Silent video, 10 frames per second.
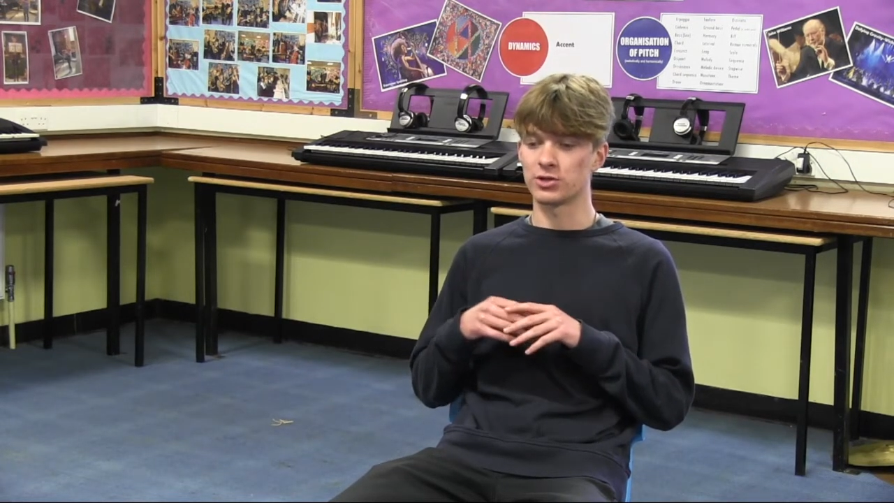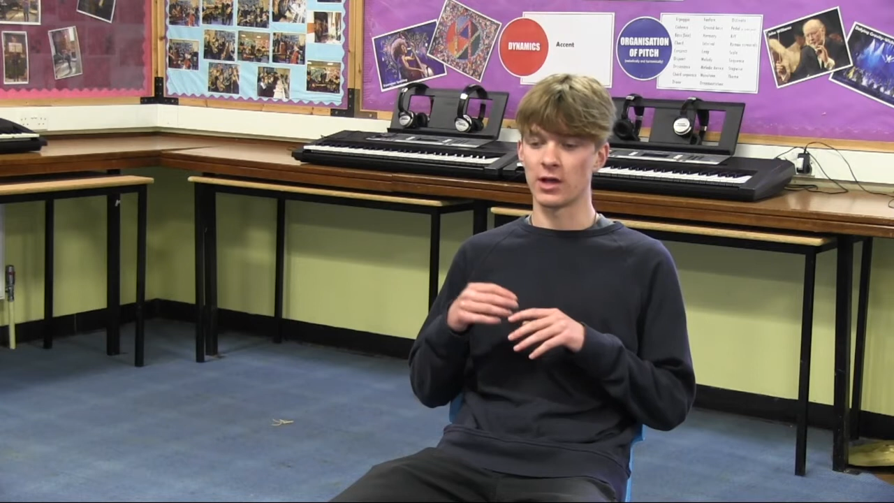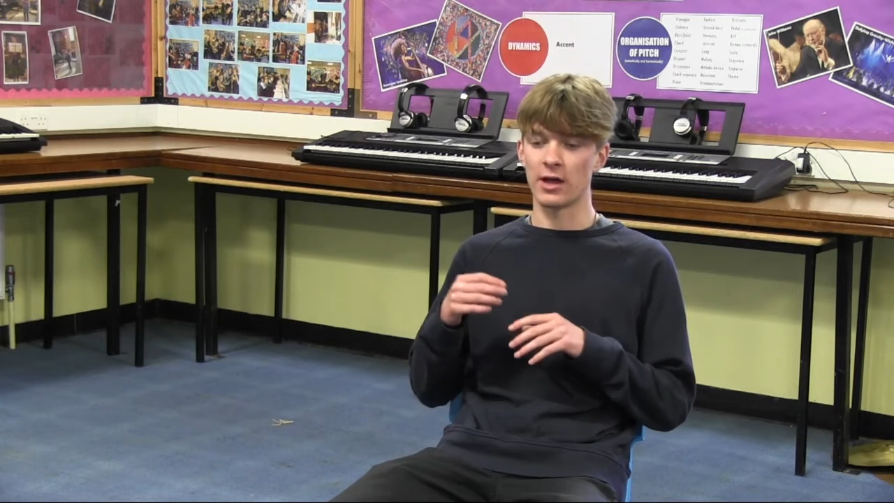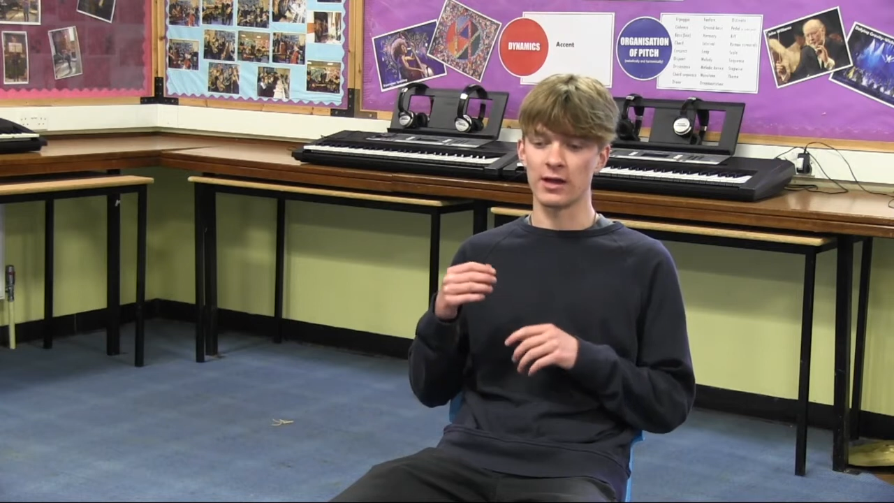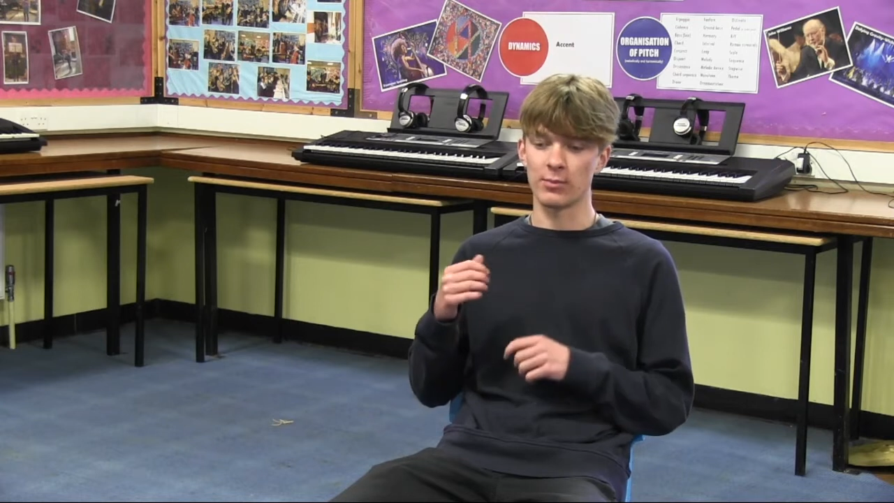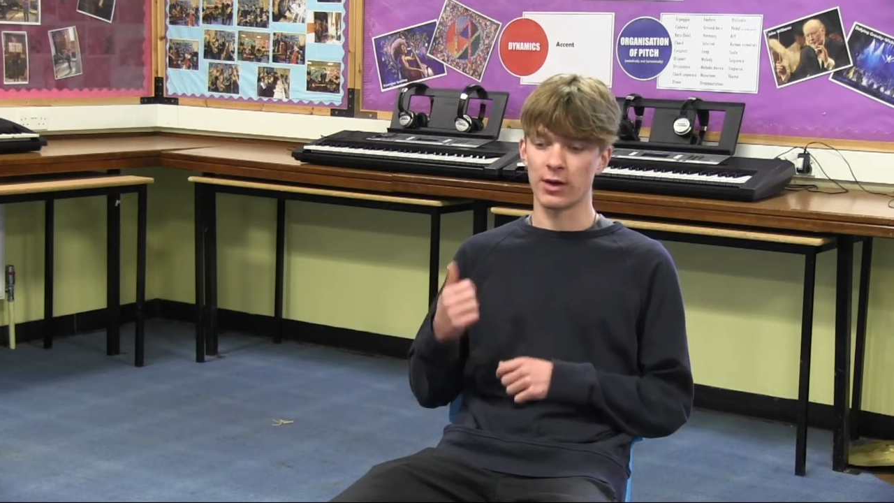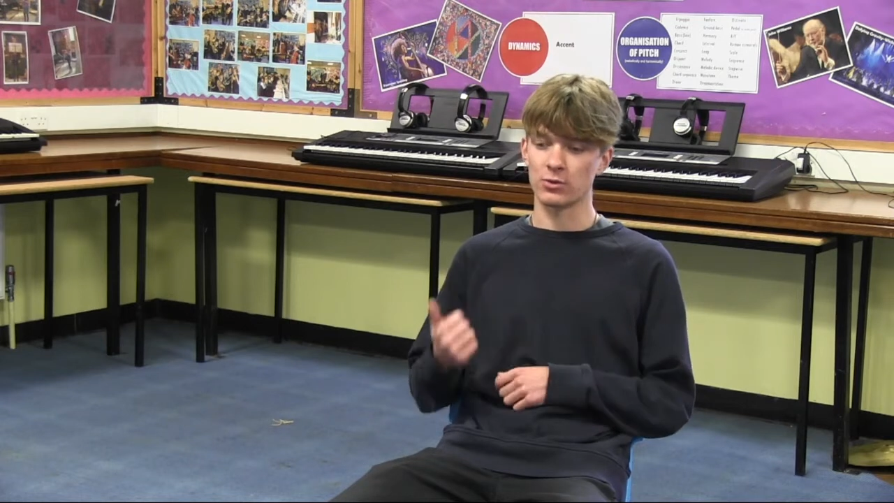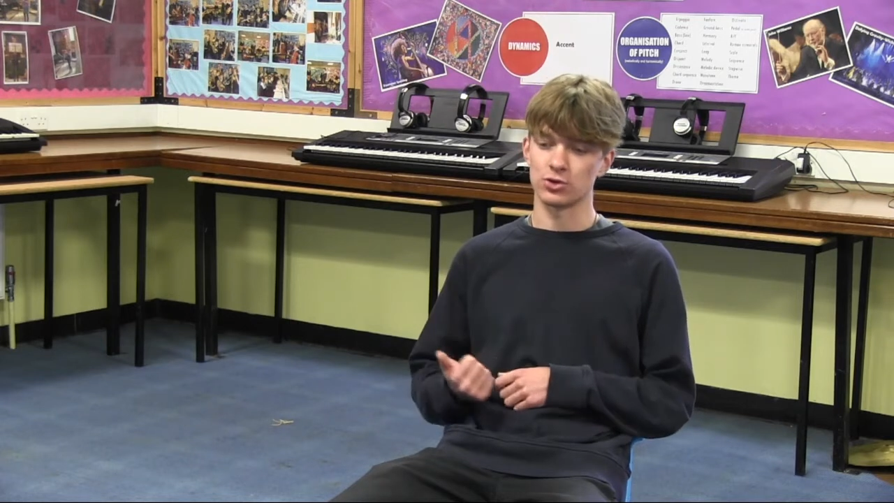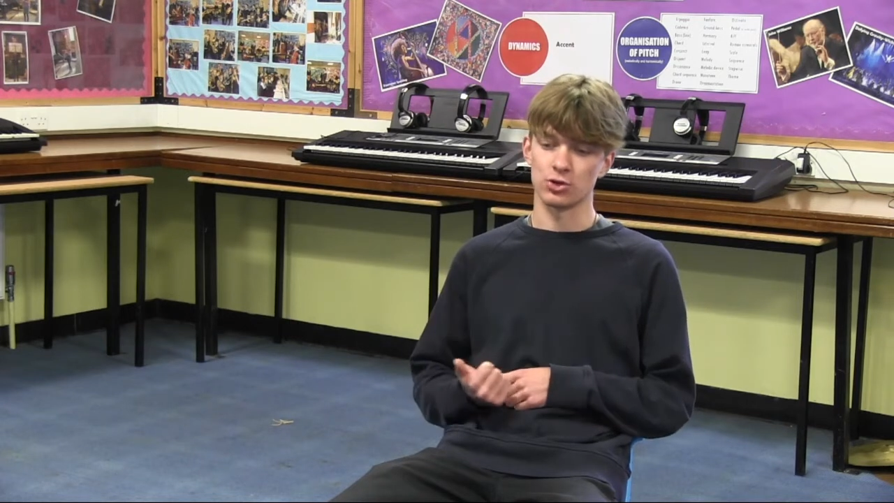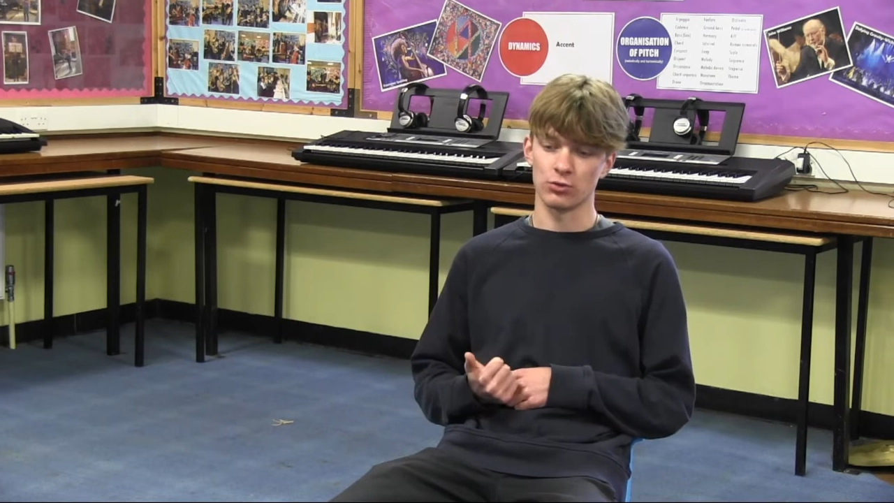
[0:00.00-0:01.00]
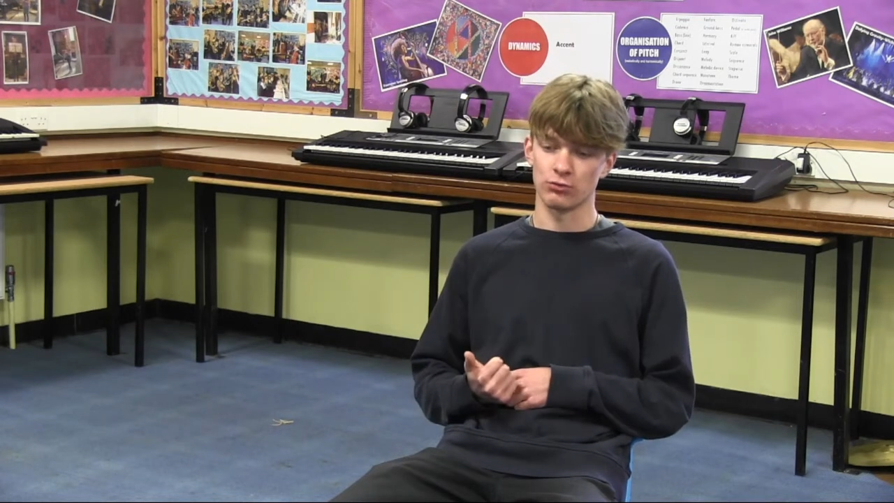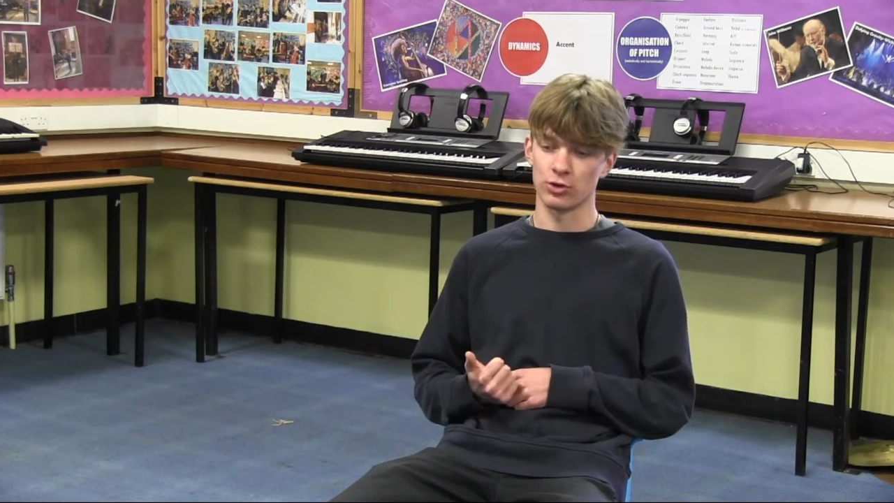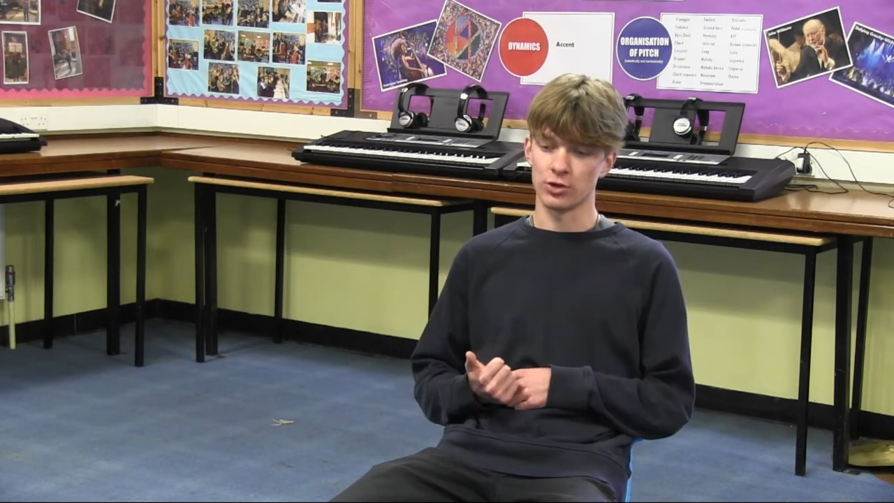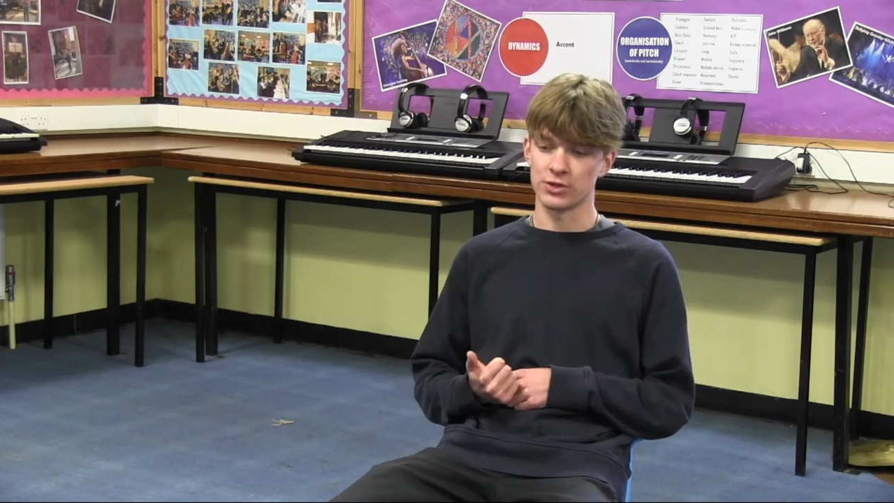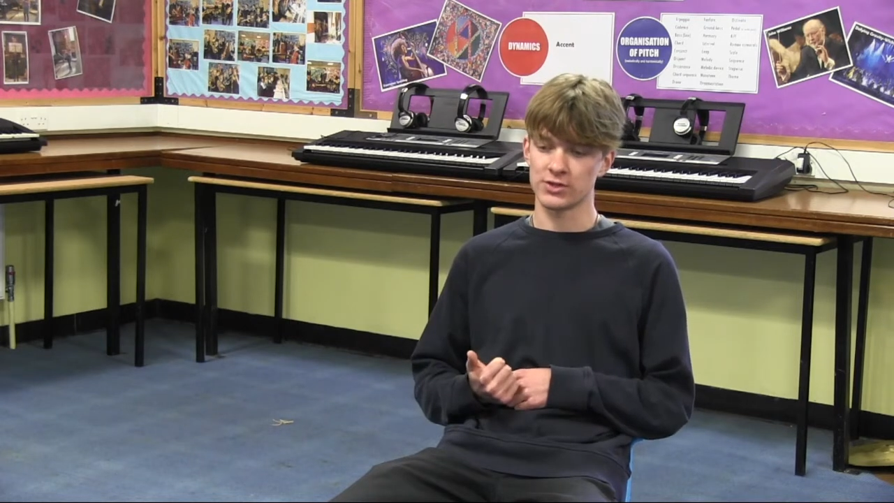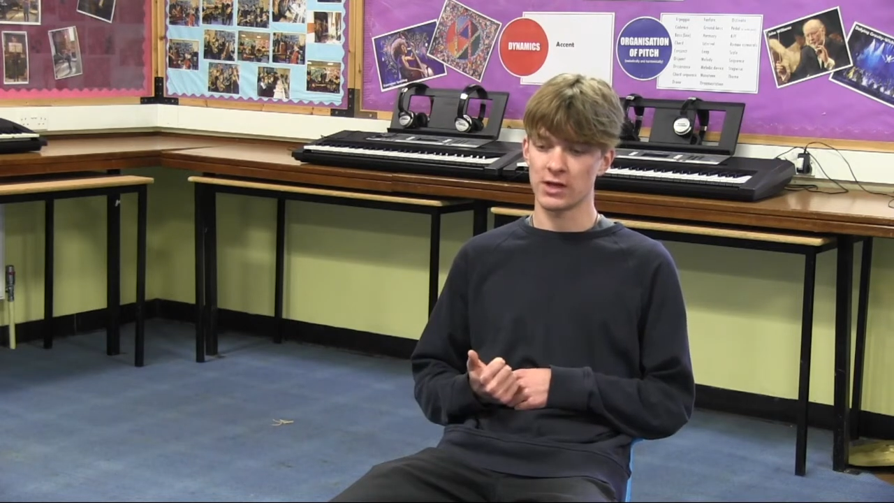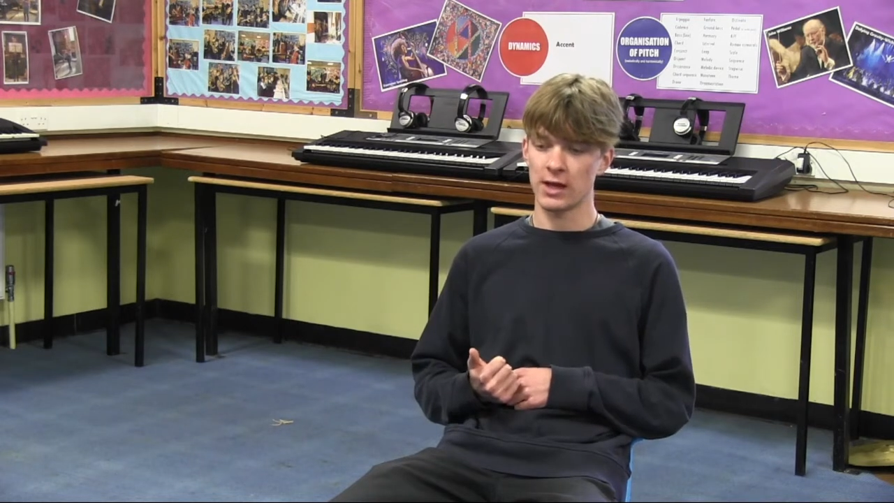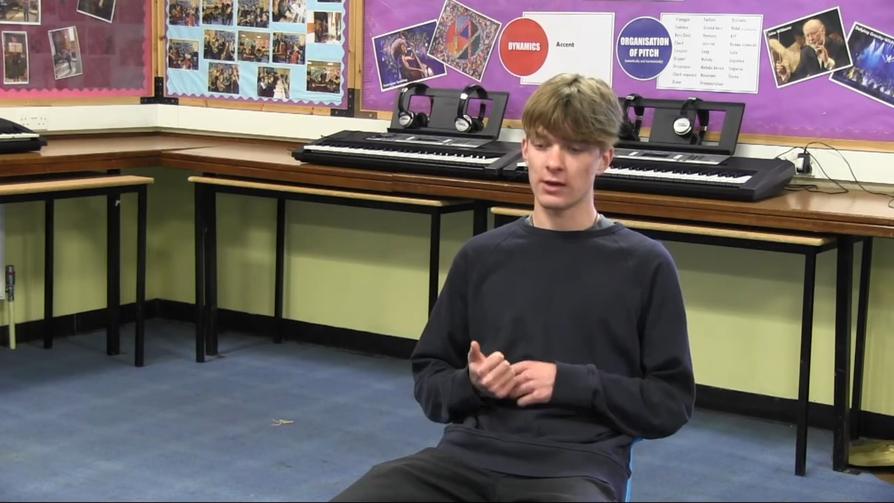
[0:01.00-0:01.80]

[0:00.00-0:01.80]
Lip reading: learning about genres,